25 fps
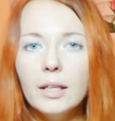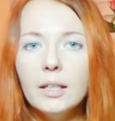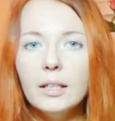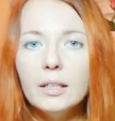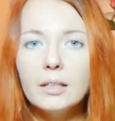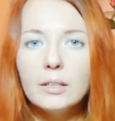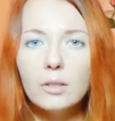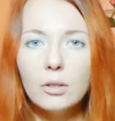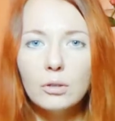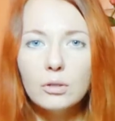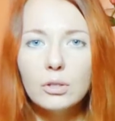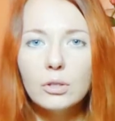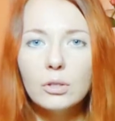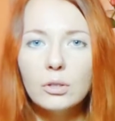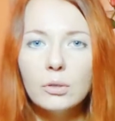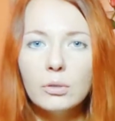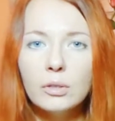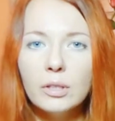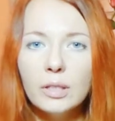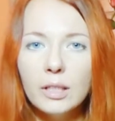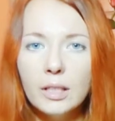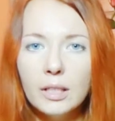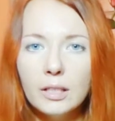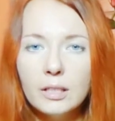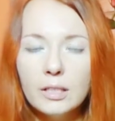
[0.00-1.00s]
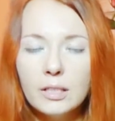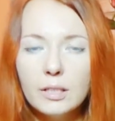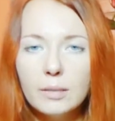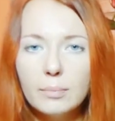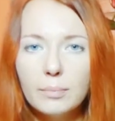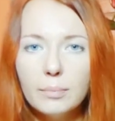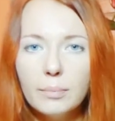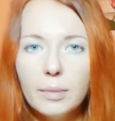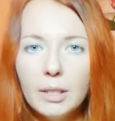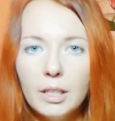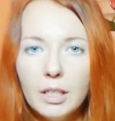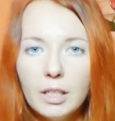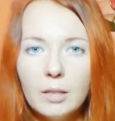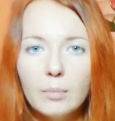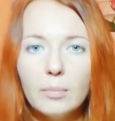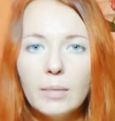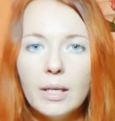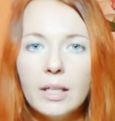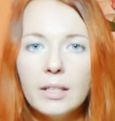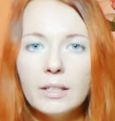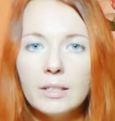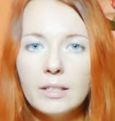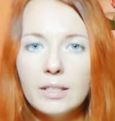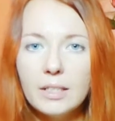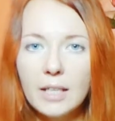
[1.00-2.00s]
It also needs being
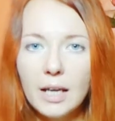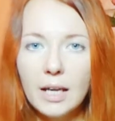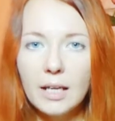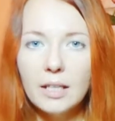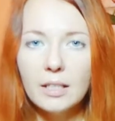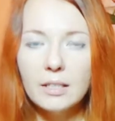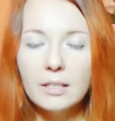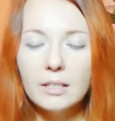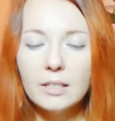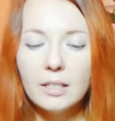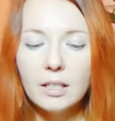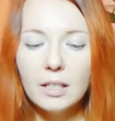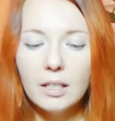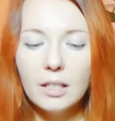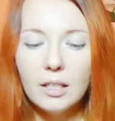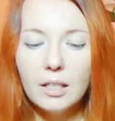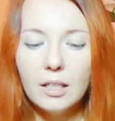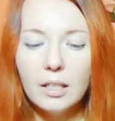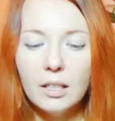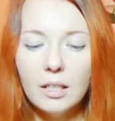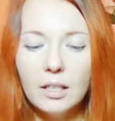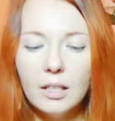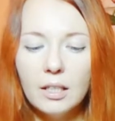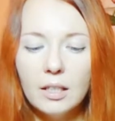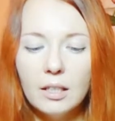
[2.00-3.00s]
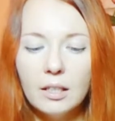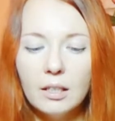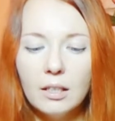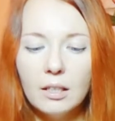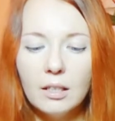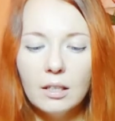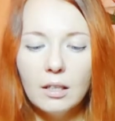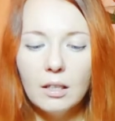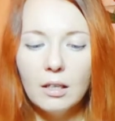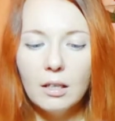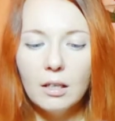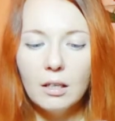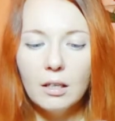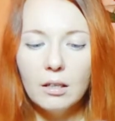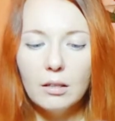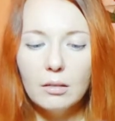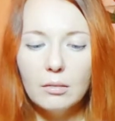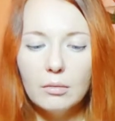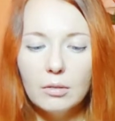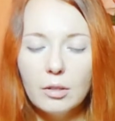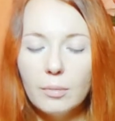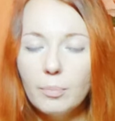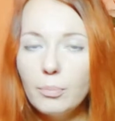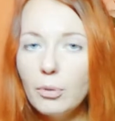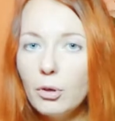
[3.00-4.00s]
maintained in
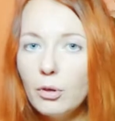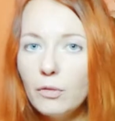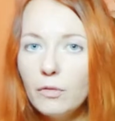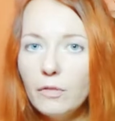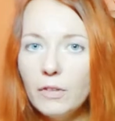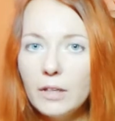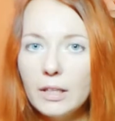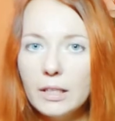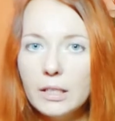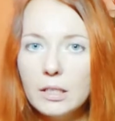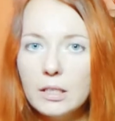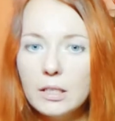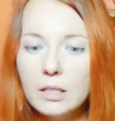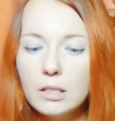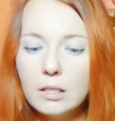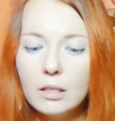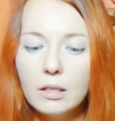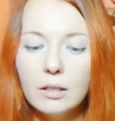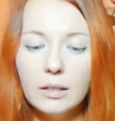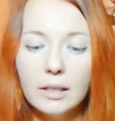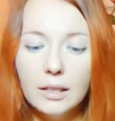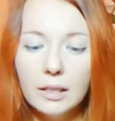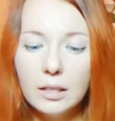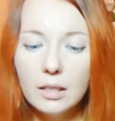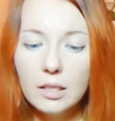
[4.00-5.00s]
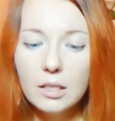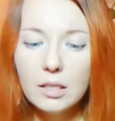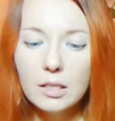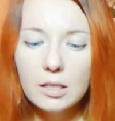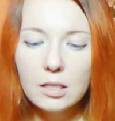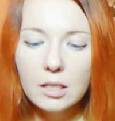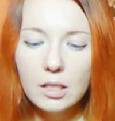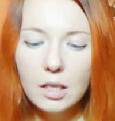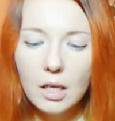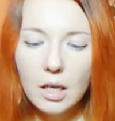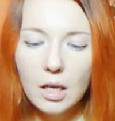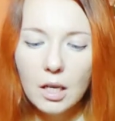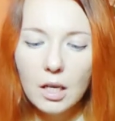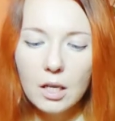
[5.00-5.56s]
the perfect cleanness,